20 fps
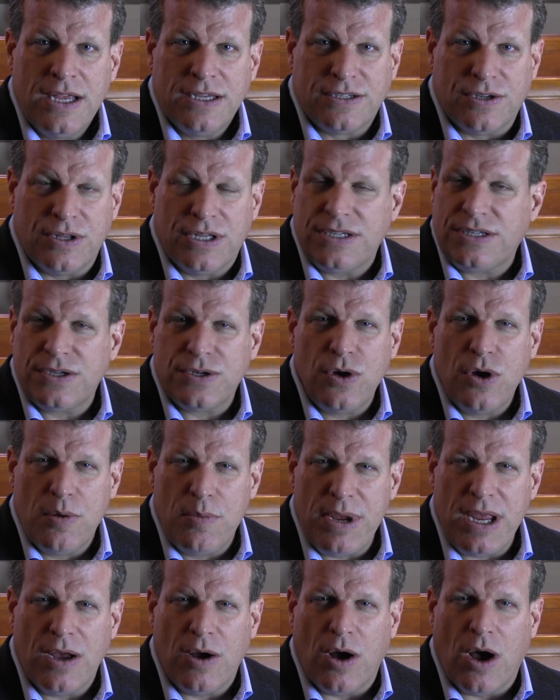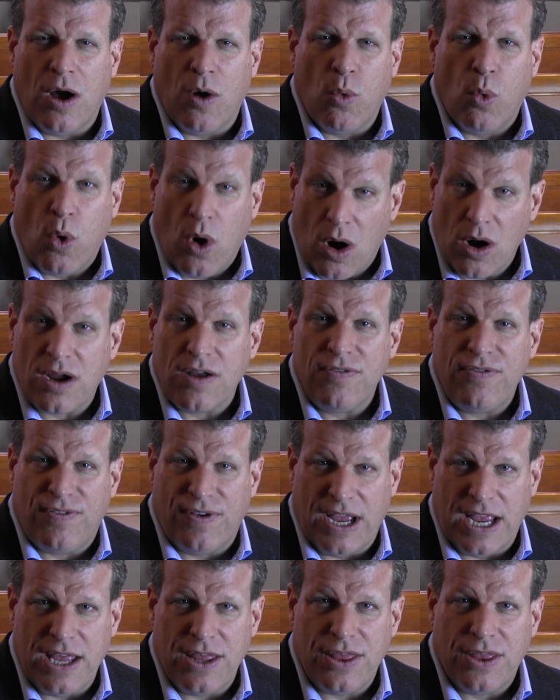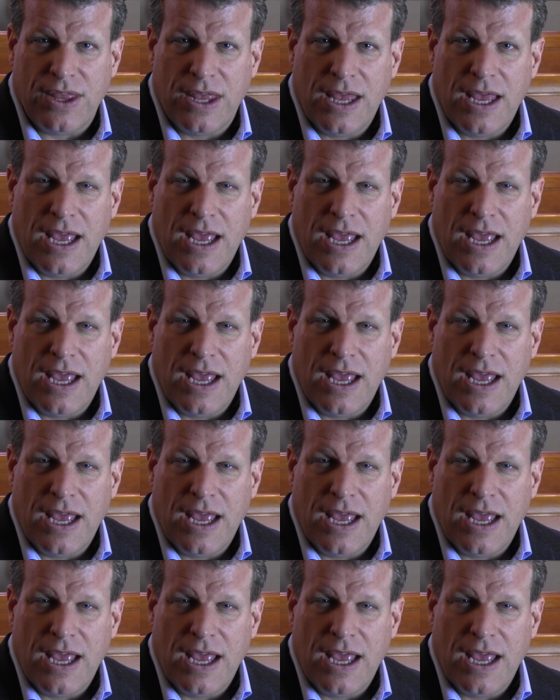So this is going to be a walk of faith.